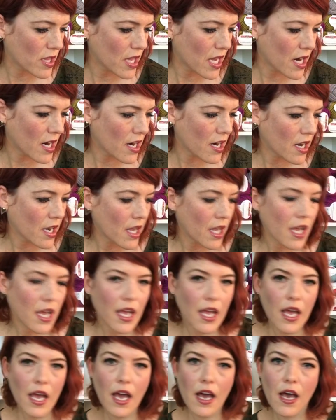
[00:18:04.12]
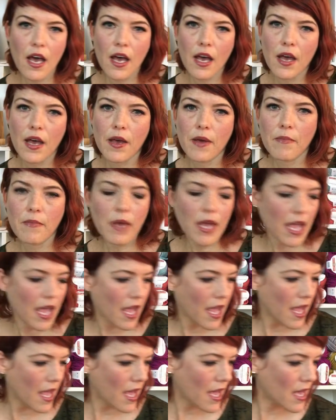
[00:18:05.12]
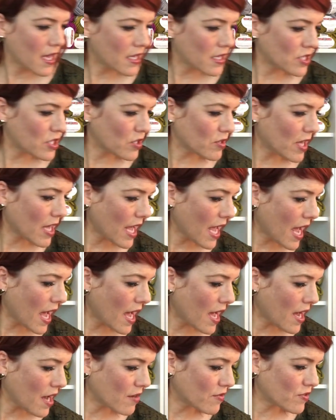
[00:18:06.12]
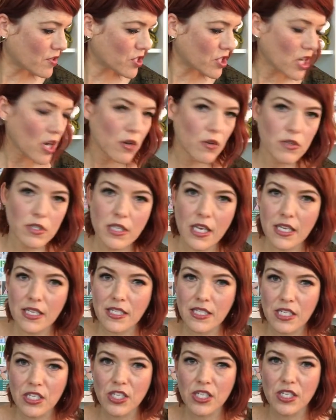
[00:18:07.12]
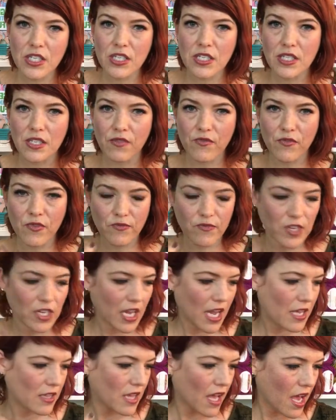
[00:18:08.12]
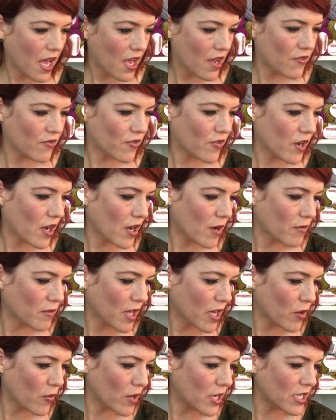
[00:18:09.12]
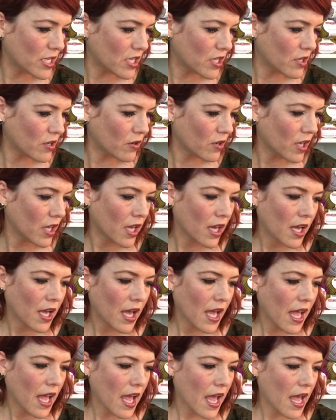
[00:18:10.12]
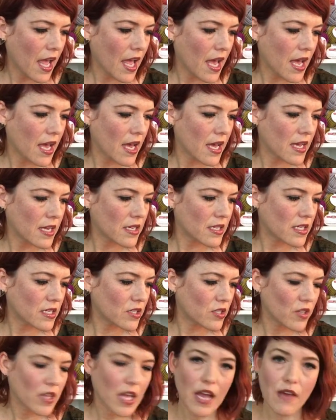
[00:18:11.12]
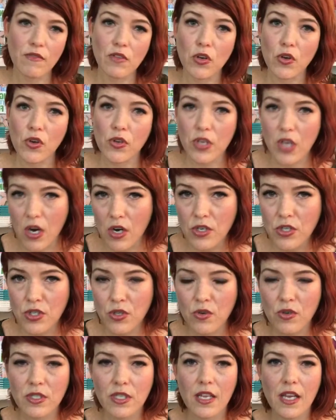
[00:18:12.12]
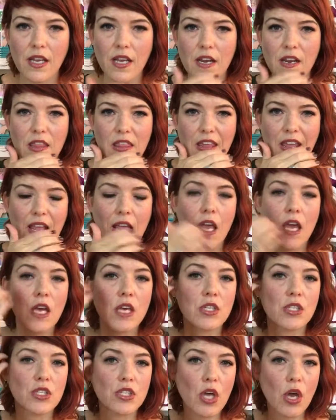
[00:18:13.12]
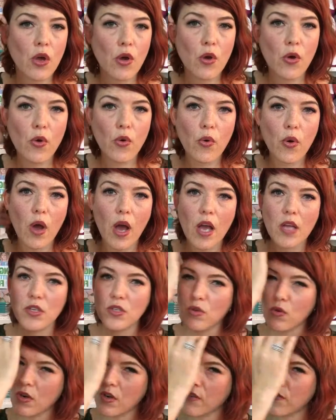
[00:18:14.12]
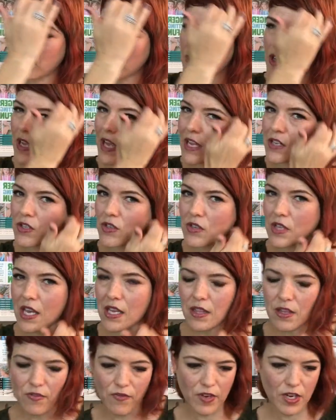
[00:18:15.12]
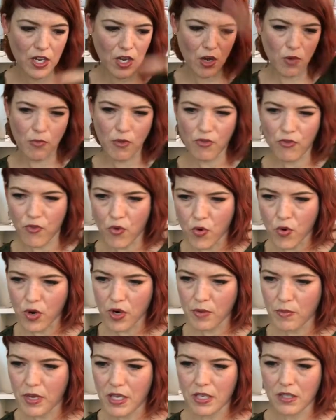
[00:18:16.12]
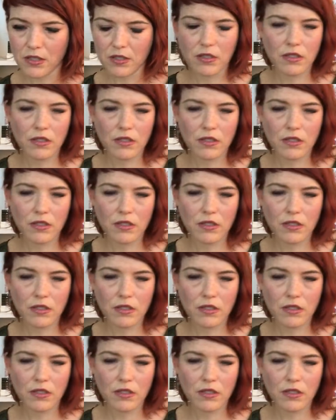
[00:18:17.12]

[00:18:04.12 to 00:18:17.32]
there, um, and do they have shows like Stitches and V K Live um, like we do, and do they have local yarn stores and that kind of thing. So I sort of answered that in the video before, but